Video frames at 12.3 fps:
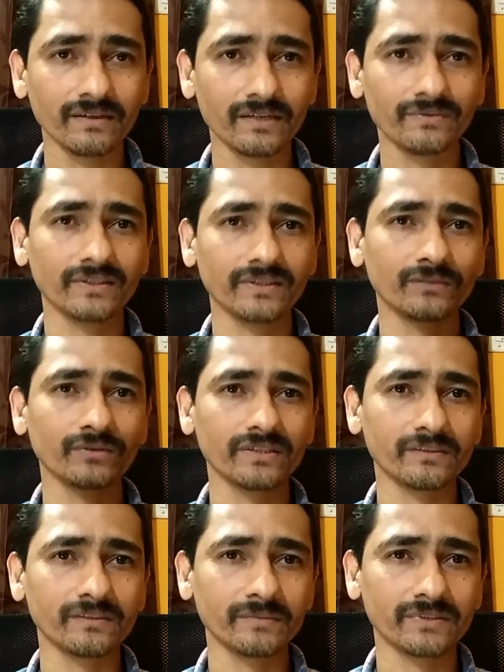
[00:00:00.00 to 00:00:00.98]
If any
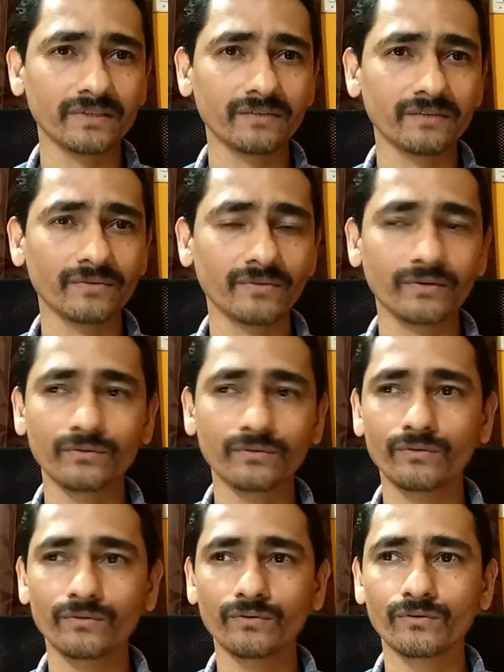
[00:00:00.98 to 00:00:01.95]
tourism is there, if I want
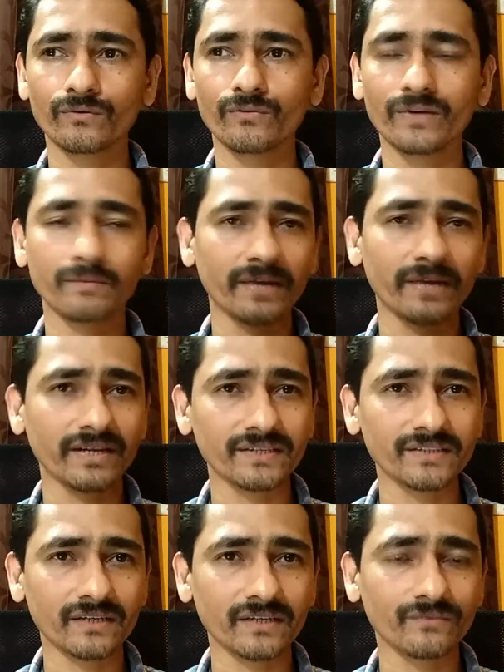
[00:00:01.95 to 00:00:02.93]
to go for a
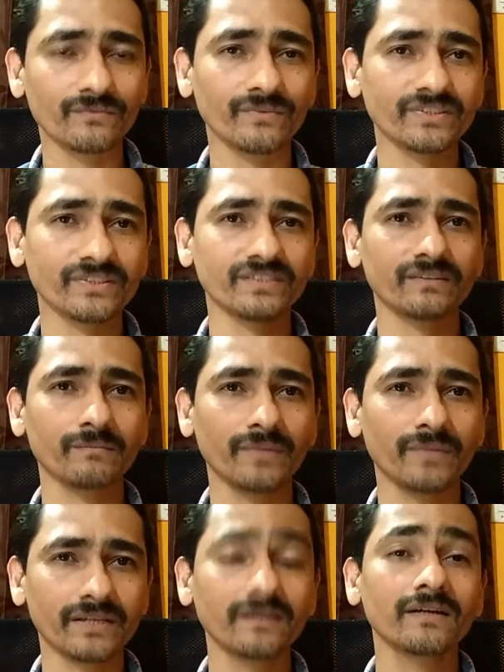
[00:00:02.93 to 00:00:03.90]
marriage or visit some
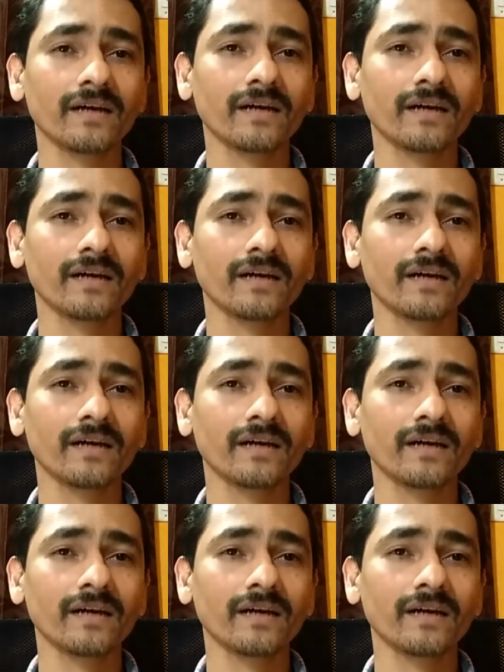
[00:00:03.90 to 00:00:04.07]
place,